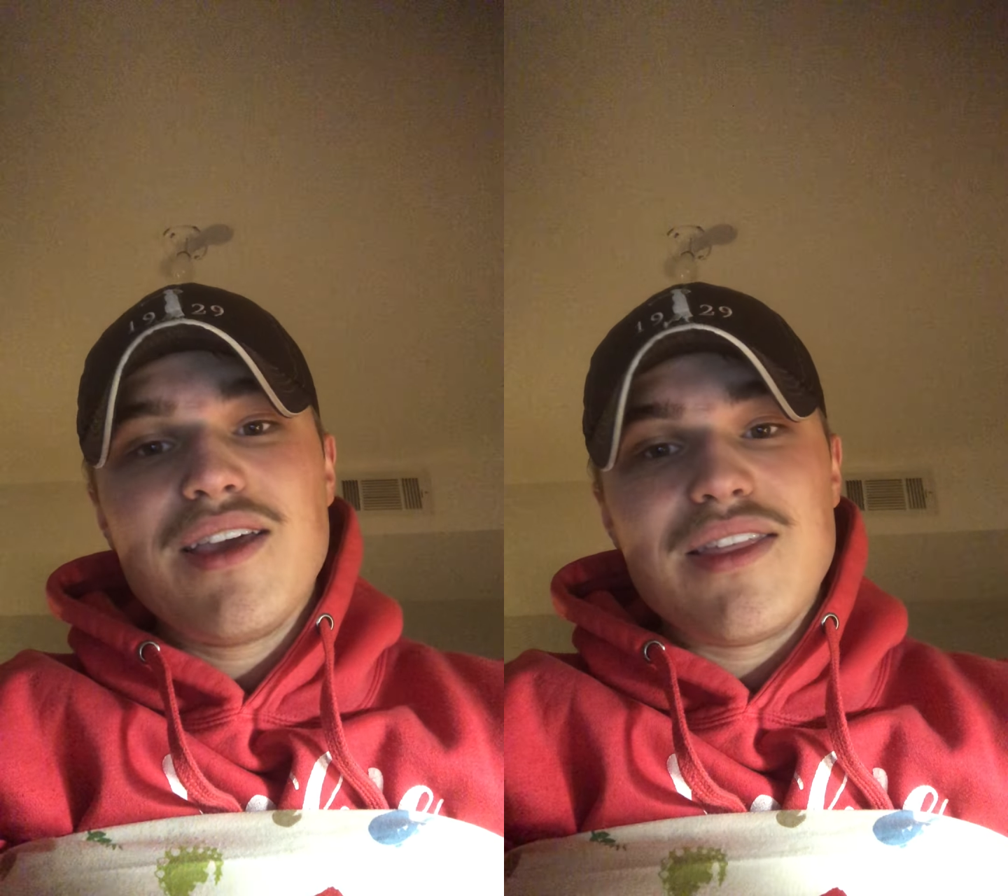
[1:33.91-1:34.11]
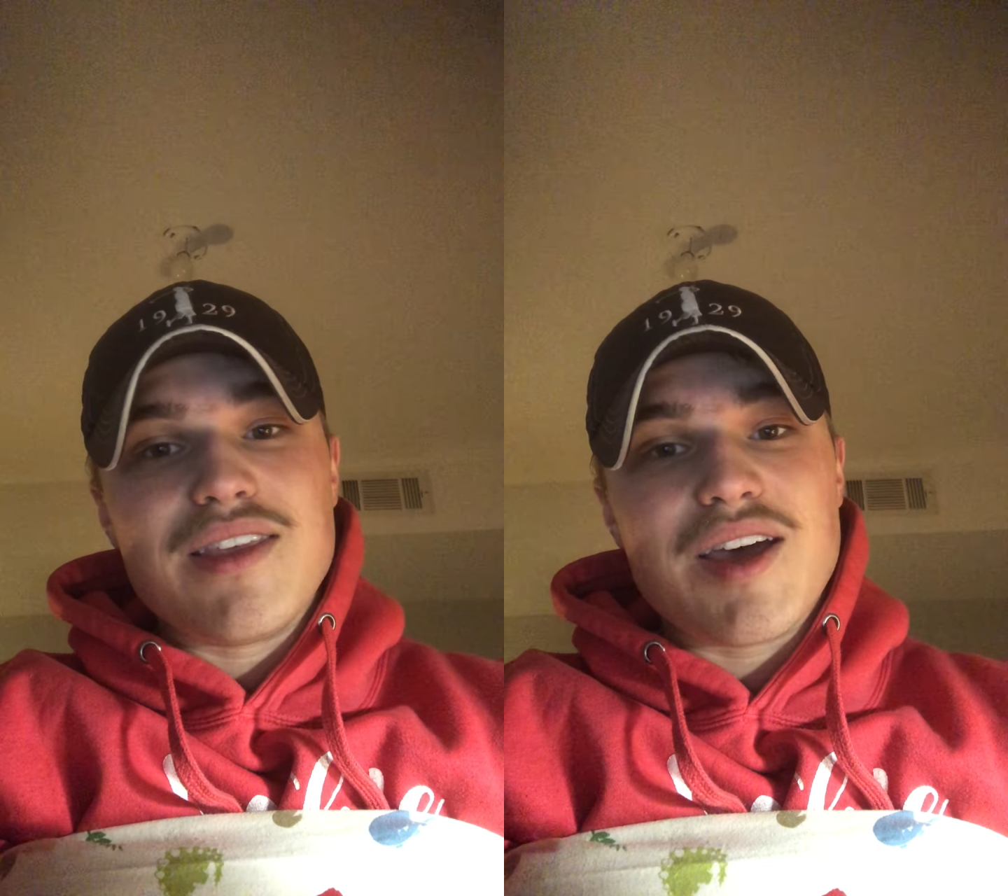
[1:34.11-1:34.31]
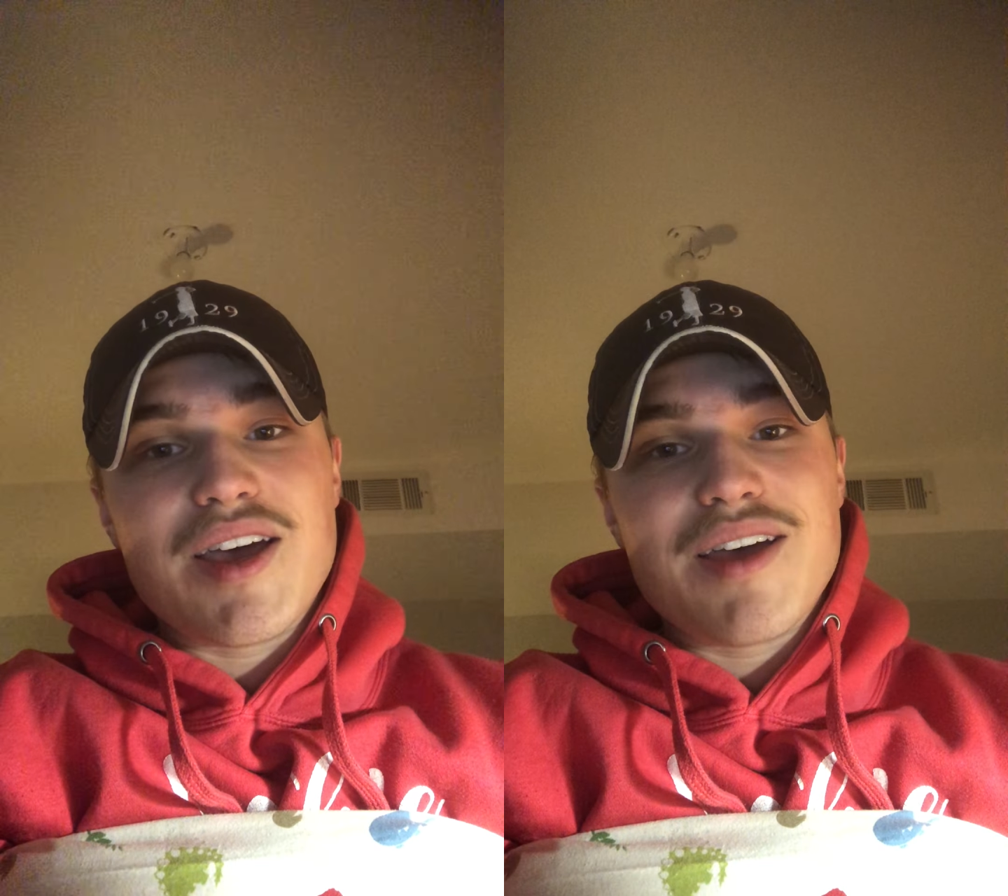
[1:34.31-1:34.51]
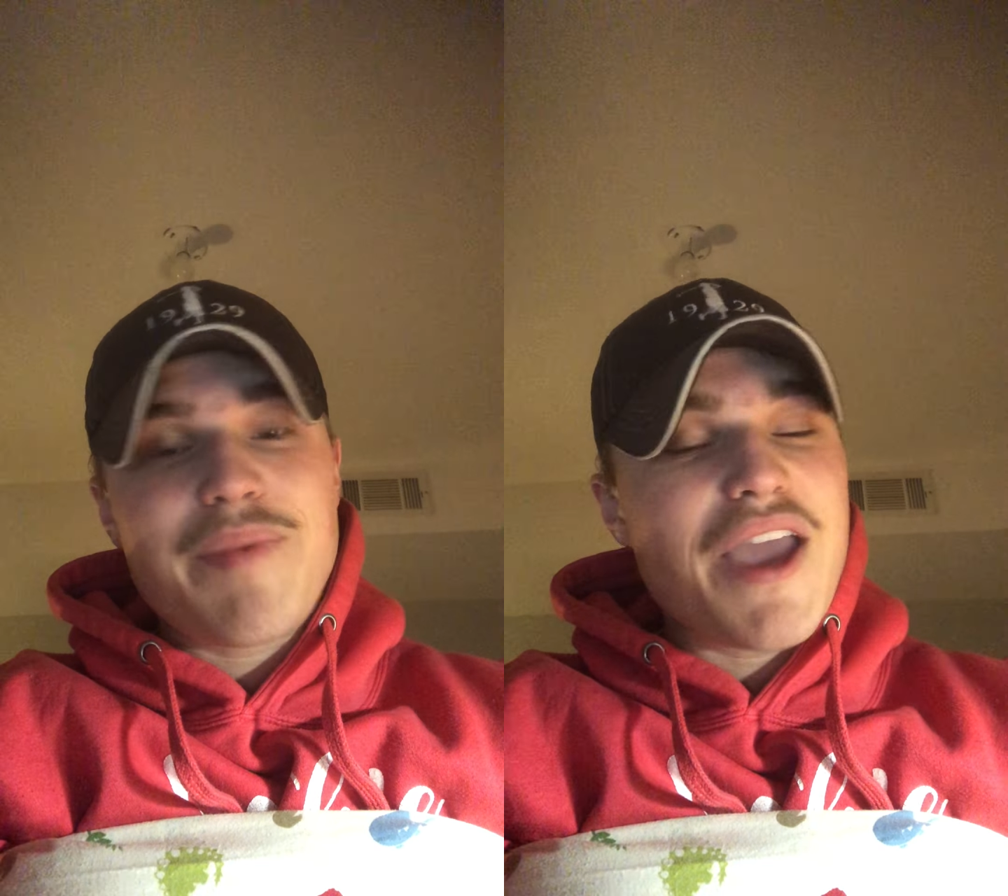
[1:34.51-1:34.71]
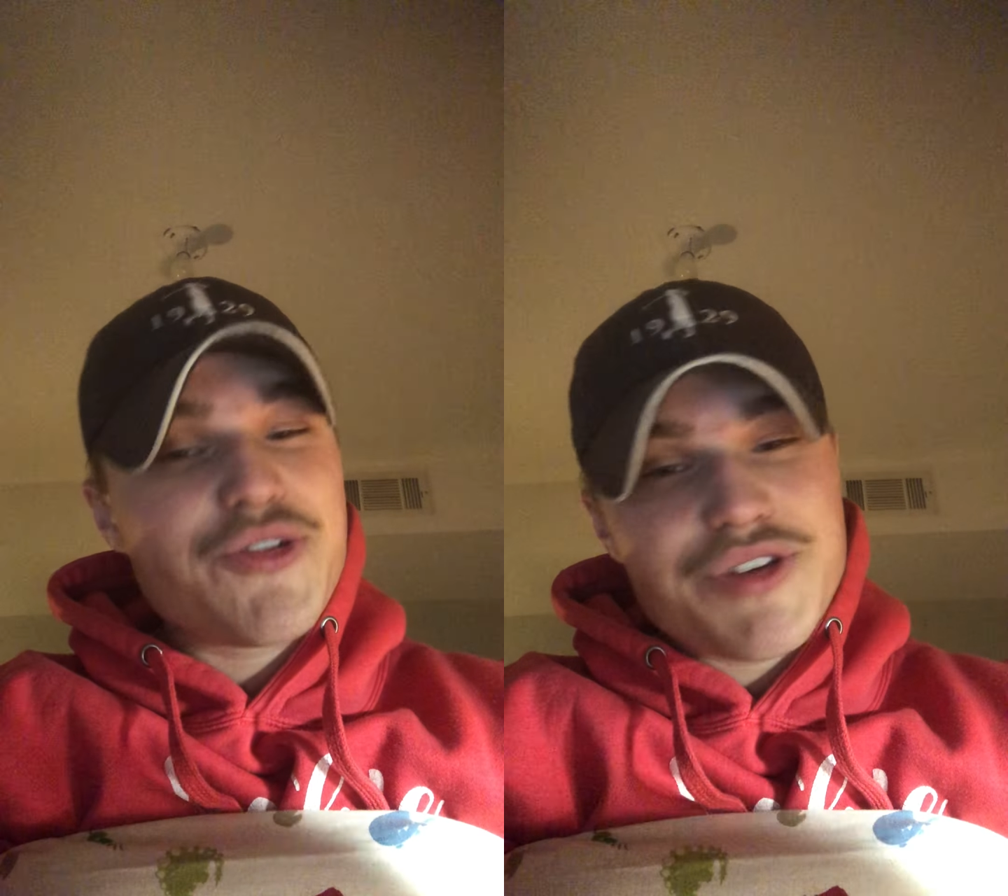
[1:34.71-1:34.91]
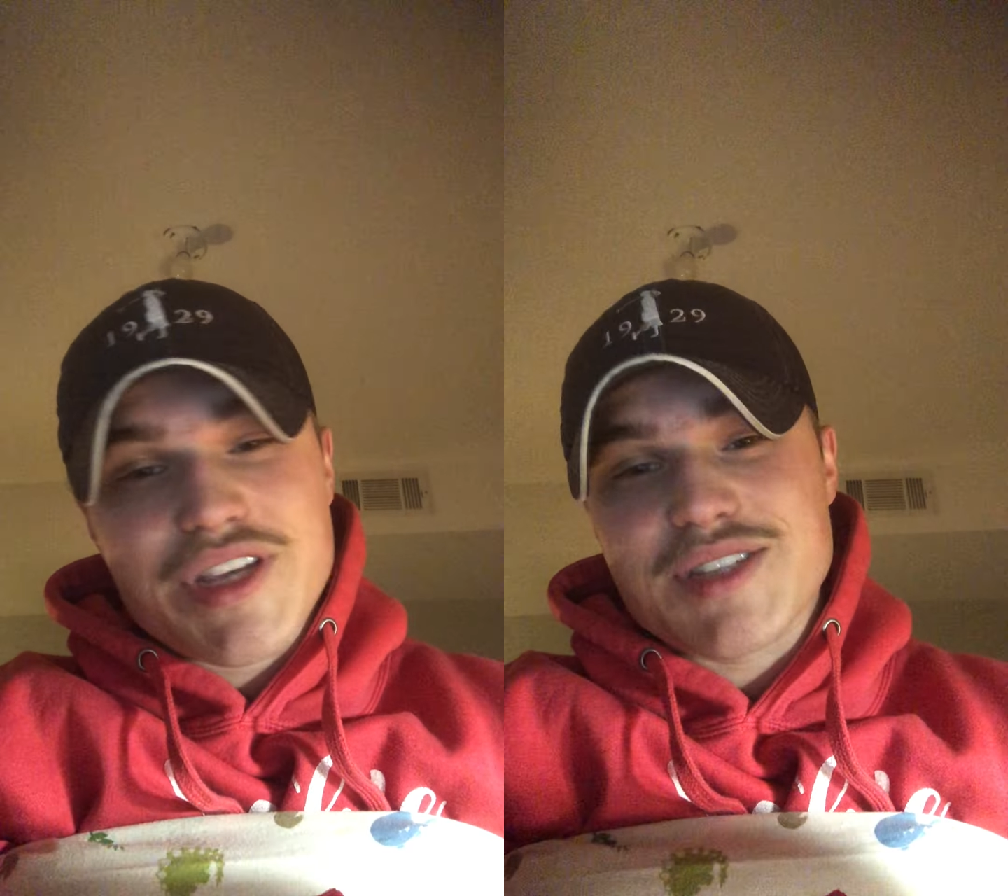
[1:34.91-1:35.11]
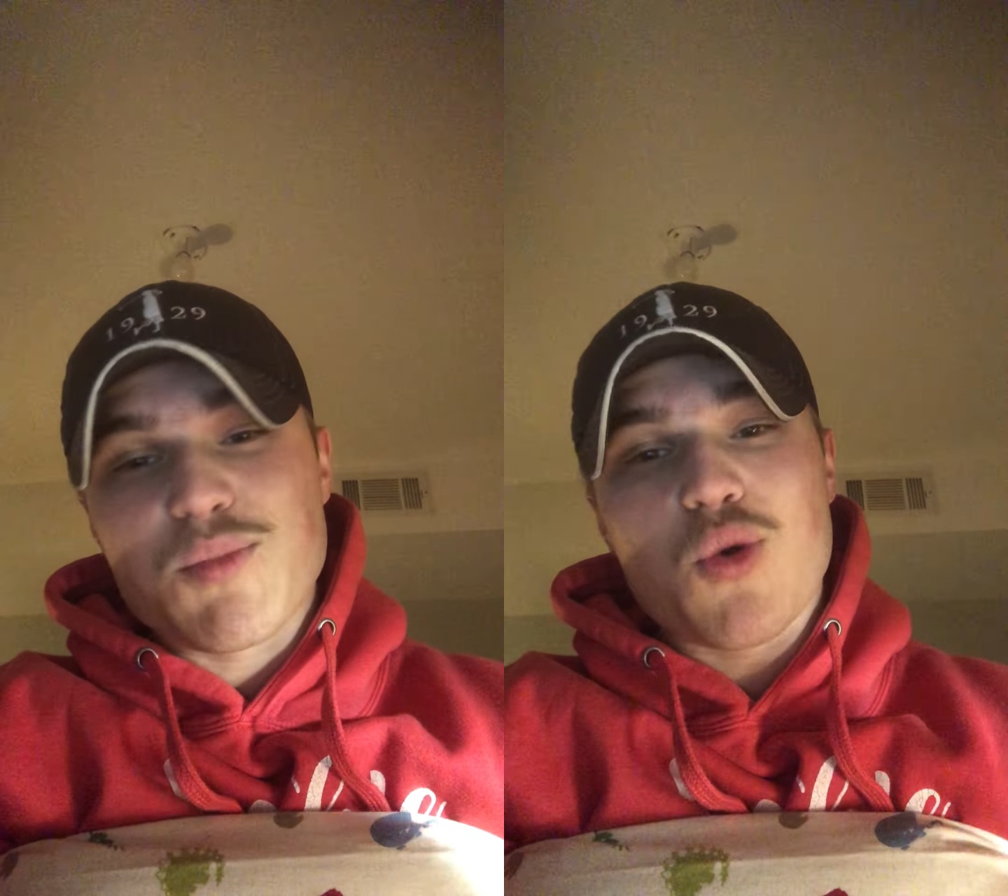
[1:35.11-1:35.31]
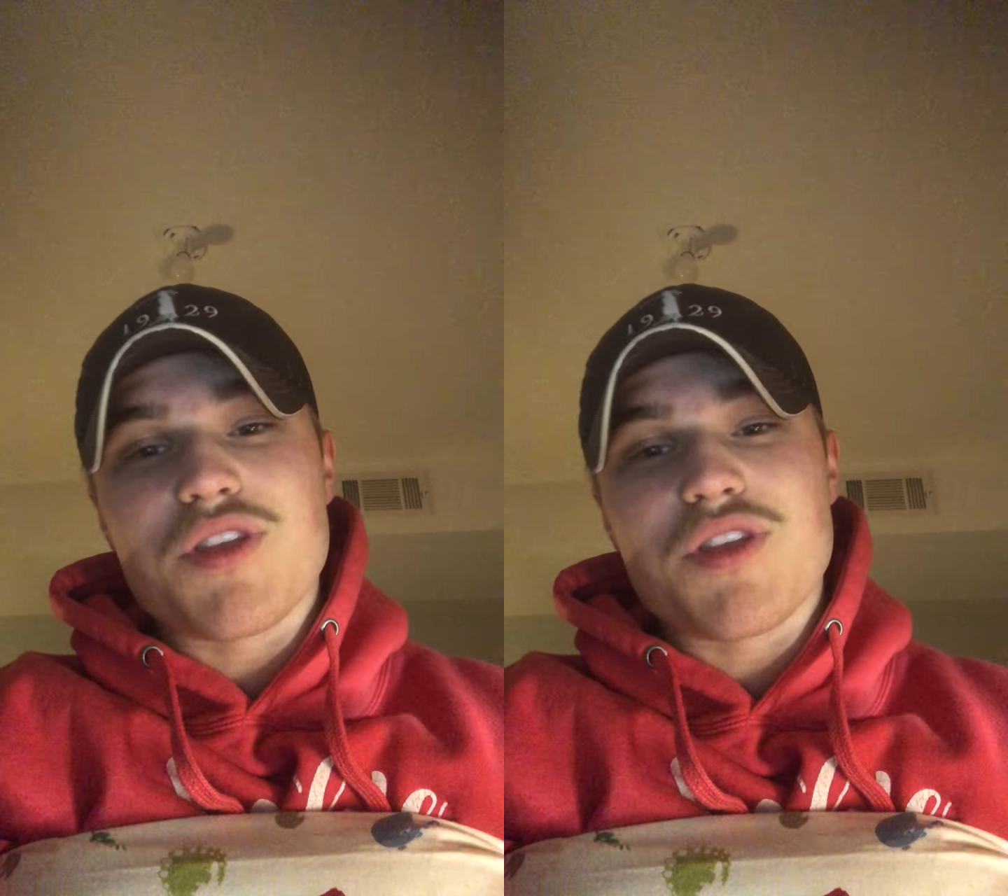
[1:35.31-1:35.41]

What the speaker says: the patriotism or